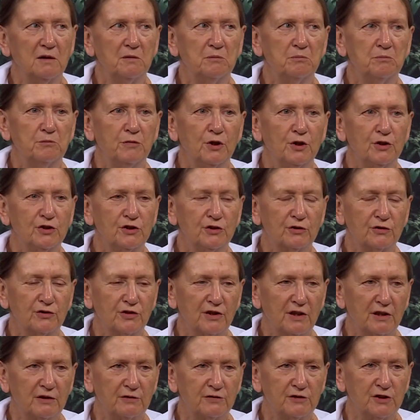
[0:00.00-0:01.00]
push
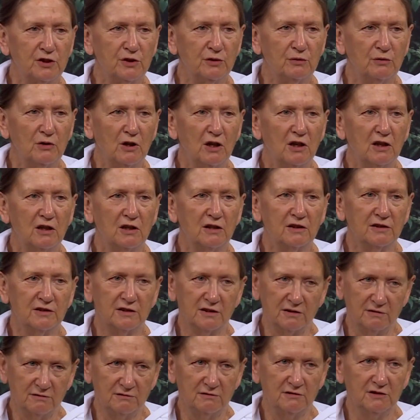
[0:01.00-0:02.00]
yourself too hard,
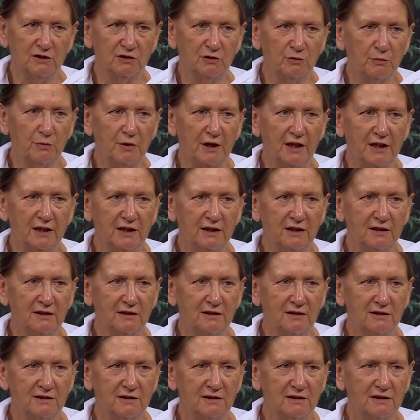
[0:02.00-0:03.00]
you'll pay.
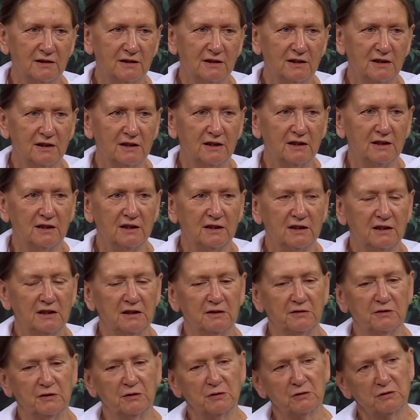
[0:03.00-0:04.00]

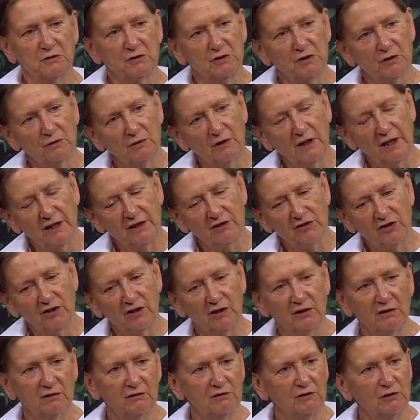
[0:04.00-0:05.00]
If you're too
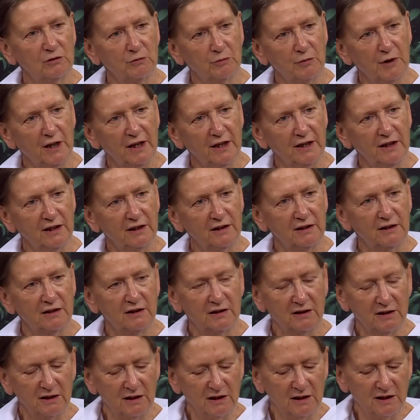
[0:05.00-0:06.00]
lazy, you'll pay.
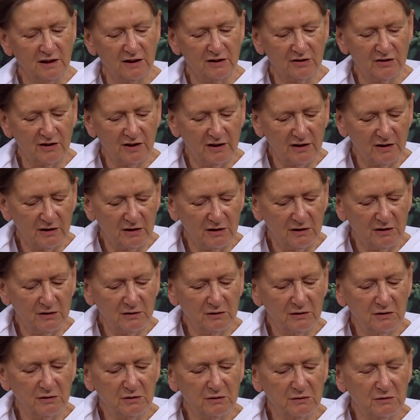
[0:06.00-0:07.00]
So
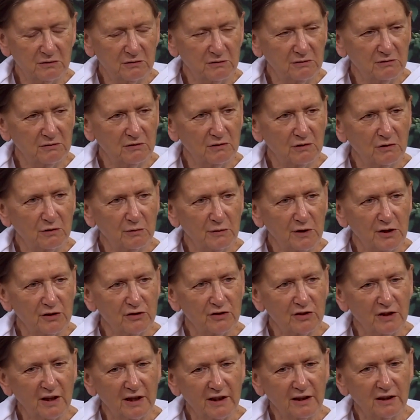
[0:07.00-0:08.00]
you're
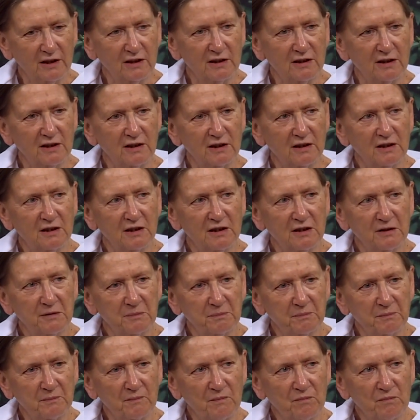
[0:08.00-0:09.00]
almost like a